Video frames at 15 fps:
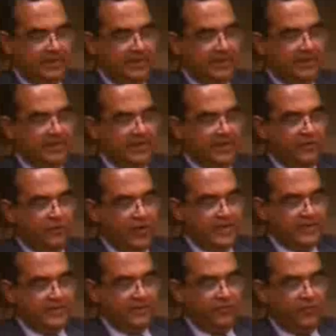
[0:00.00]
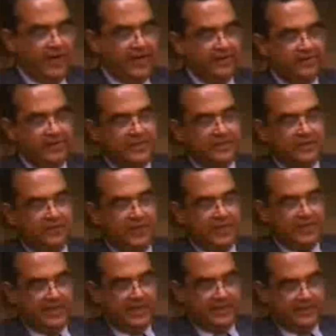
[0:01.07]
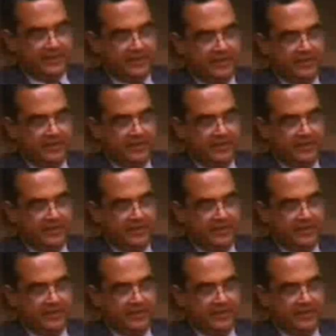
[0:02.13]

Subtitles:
legal advice in a wide range of areas,